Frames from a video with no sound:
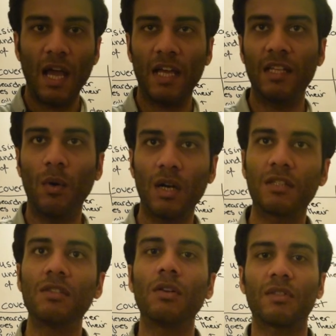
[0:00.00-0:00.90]
and they
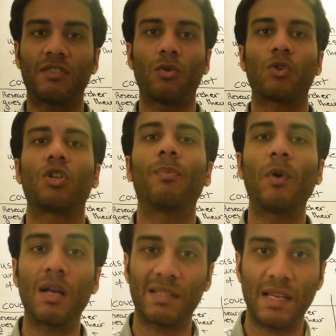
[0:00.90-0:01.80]
wanted to know the social
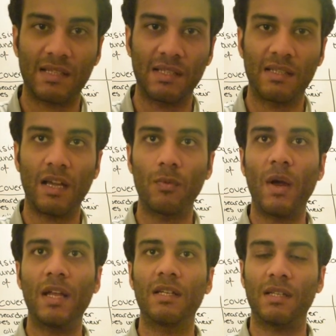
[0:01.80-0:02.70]
processes that
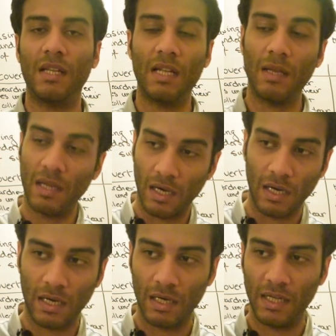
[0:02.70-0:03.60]
went
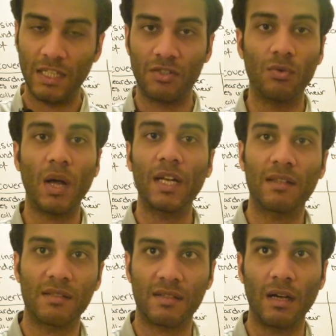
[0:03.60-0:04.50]
into running
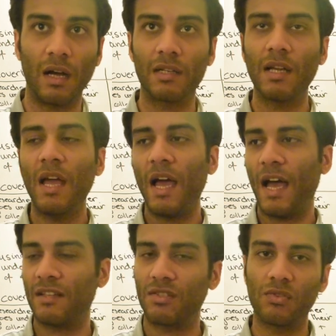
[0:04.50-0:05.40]
this cult,
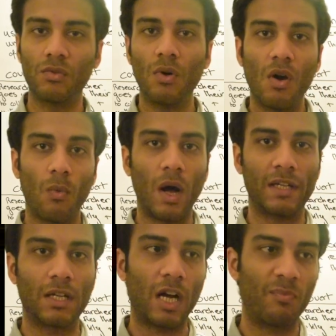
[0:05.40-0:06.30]
as to
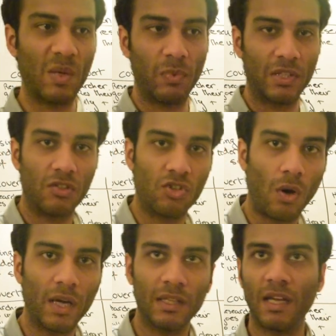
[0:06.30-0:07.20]
what got people to
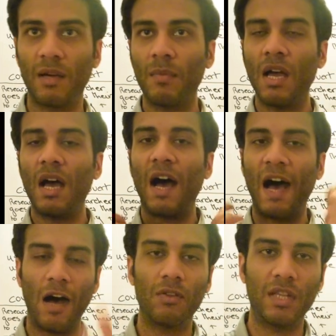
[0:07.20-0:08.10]
join them,
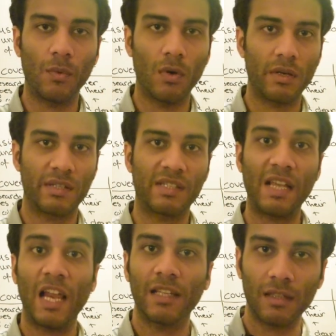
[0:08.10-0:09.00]
how they were
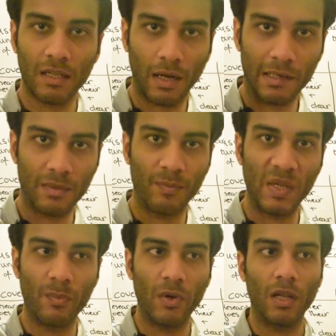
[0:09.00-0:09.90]
selling the cult to
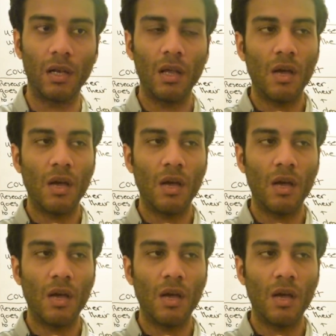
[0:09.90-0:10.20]
people,